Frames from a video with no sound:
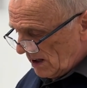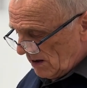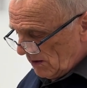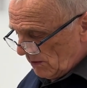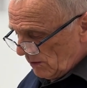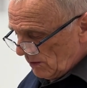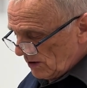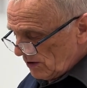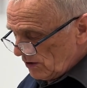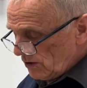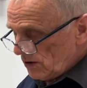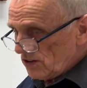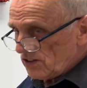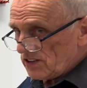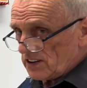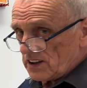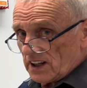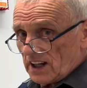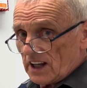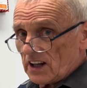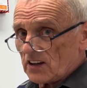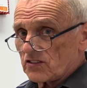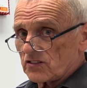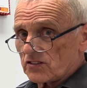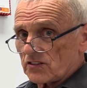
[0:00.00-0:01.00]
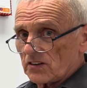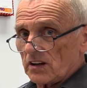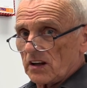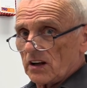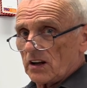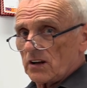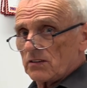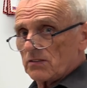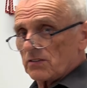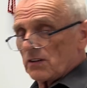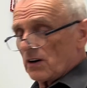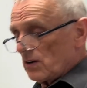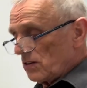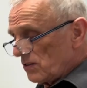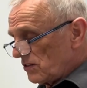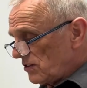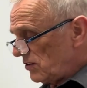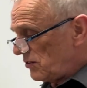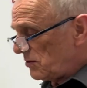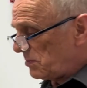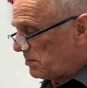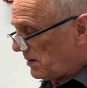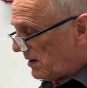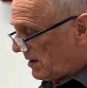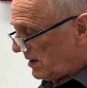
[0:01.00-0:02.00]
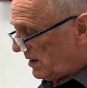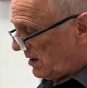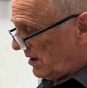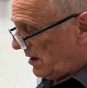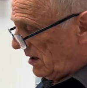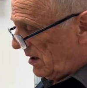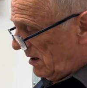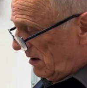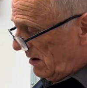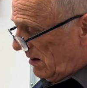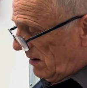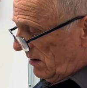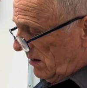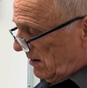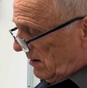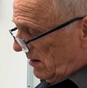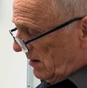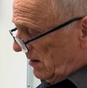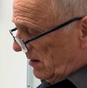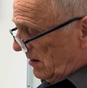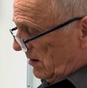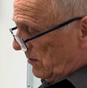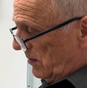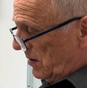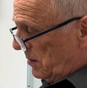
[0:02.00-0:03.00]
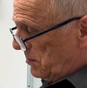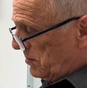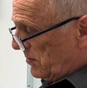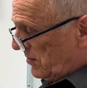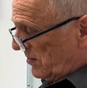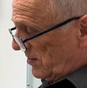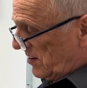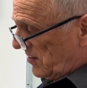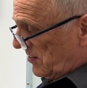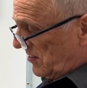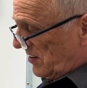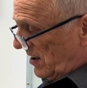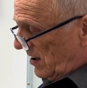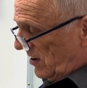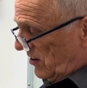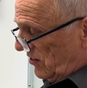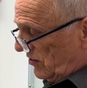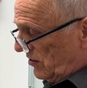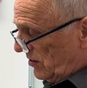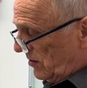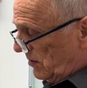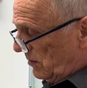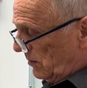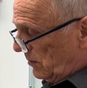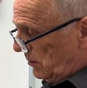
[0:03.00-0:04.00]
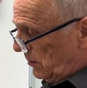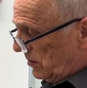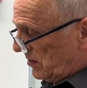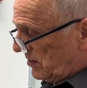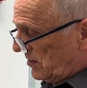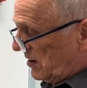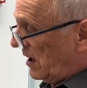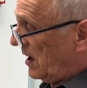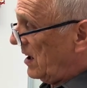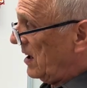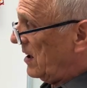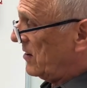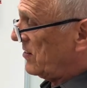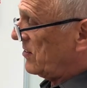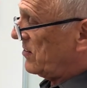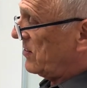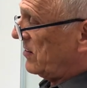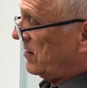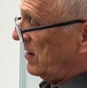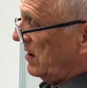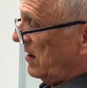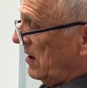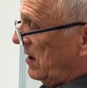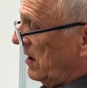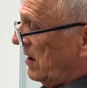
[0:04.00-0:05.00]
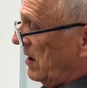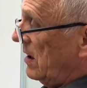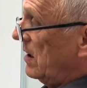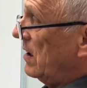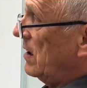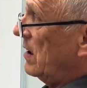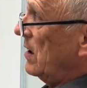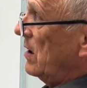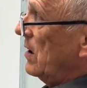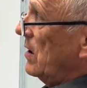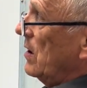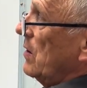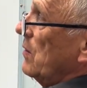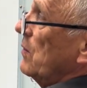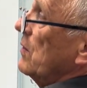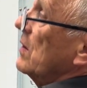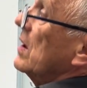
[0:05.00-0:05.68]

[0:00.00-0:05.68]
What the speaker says: we're using extra low voltage, but the representation will tell us we